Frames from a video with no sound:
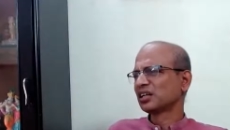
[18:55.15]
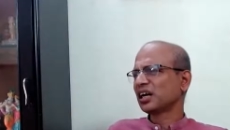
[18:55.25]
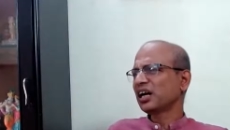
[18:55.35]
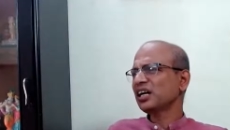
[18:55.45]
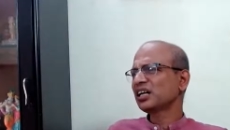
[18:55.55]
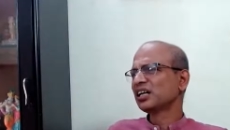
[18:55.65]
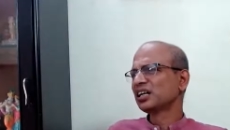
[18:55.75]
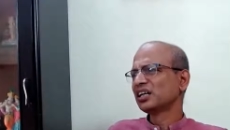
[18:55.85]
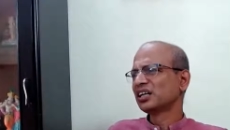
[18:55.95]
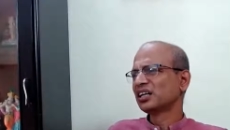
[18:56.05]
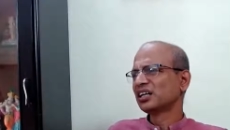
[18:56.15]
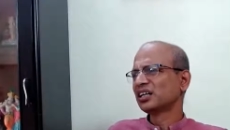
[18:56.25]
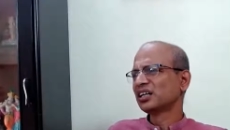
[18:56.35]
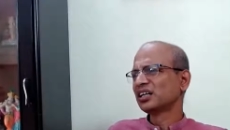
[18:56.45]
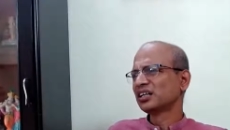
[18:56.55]
Eh?
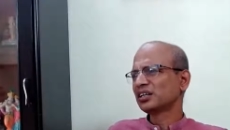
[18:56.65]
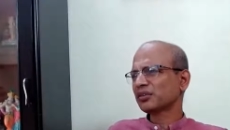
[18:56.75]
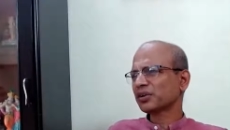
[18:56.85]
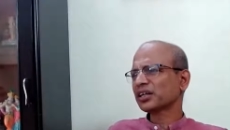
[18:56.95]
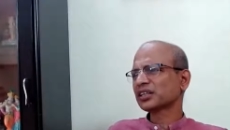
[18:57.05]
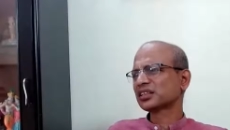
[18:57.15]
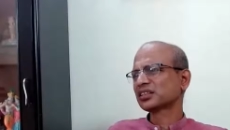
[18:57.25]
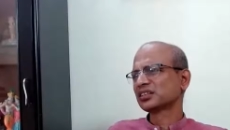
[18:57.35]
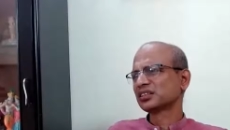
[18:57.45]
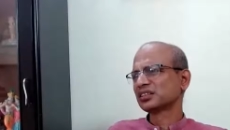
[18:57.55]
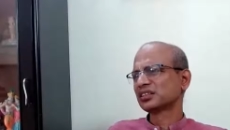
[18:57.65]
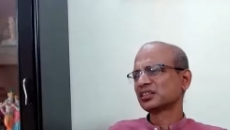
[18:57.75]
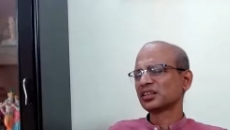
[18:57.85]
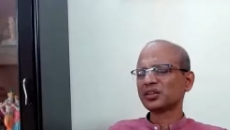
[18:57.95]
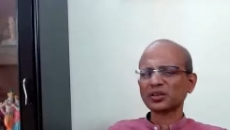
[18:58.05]
You brought it?
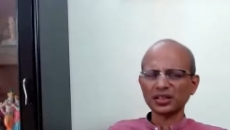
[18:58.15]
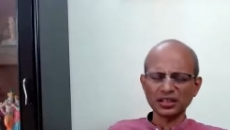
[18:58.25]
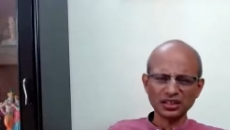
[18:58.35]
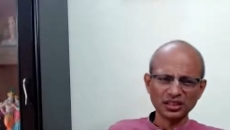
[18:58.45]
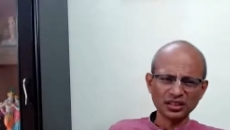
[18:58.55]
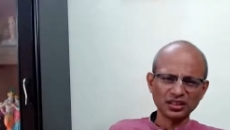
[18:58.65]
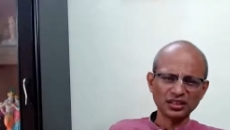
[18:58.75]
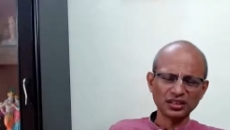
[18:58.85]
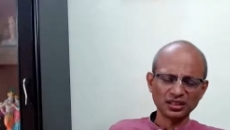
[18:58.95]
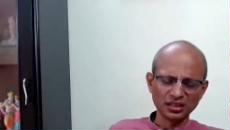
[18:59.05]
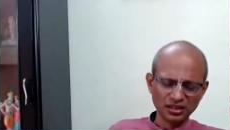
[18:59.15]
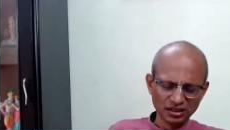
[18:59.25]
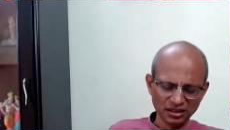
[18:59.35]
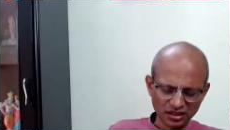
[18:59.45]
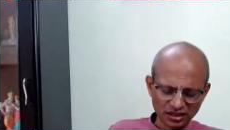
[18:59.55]
Okay.
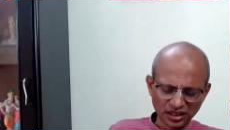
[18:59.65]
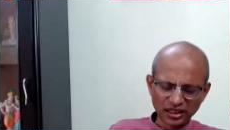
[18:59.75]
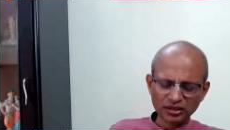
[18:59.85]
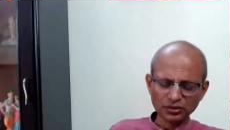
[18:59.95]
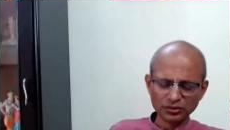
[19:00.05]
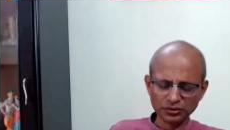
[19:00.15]
Thank you.